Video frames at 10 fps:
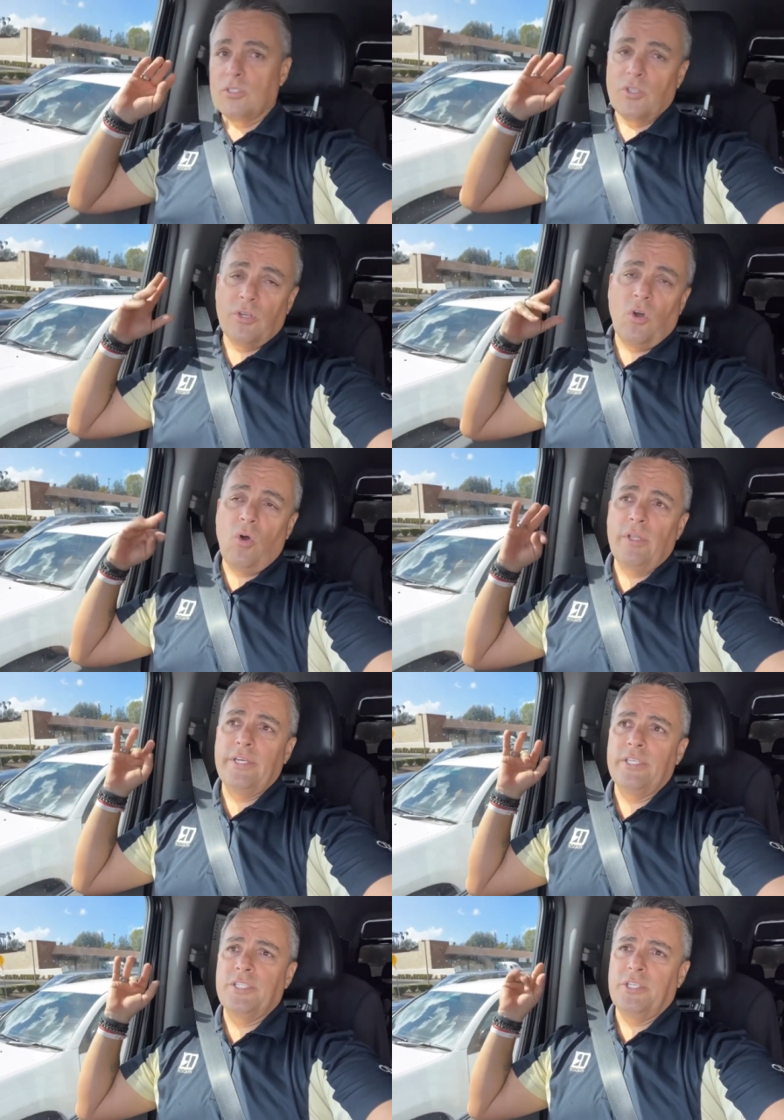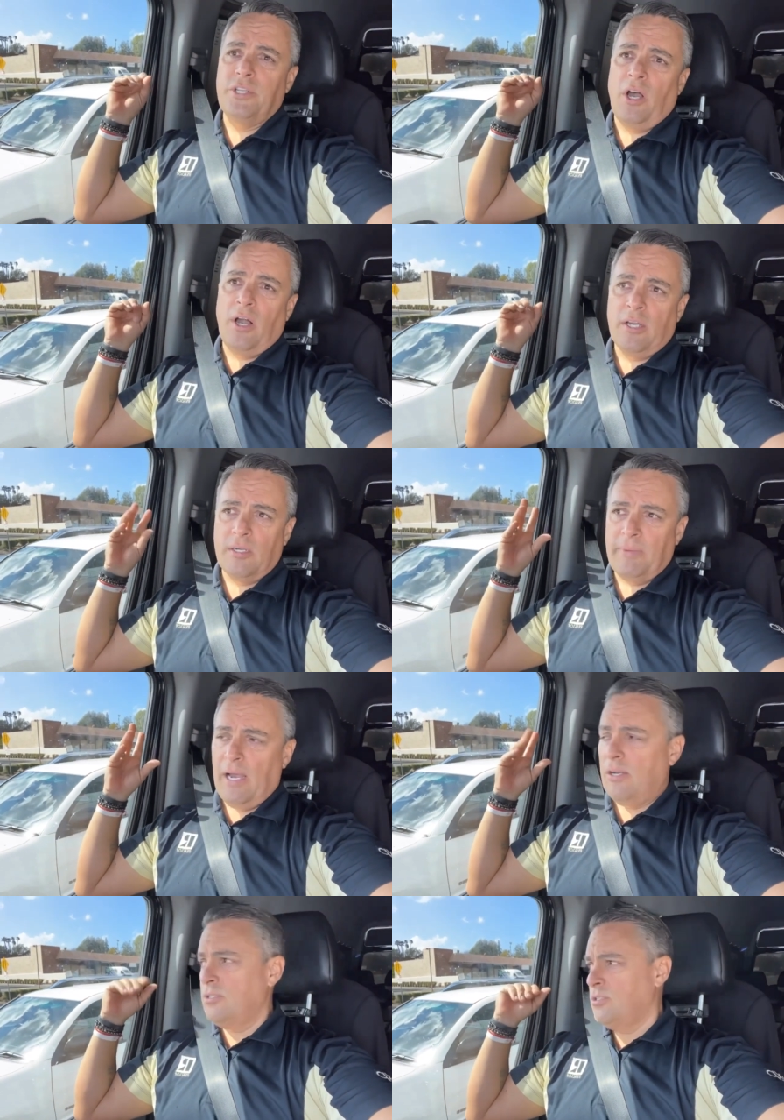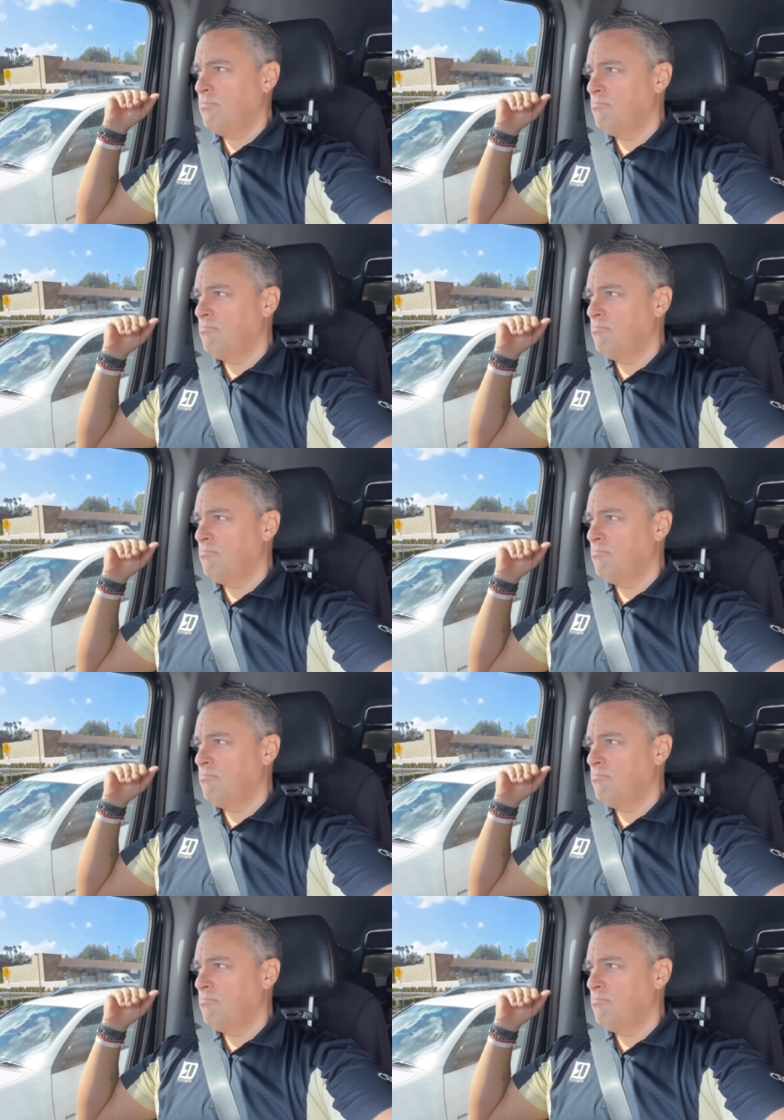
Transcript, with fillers: So the goal is to knock about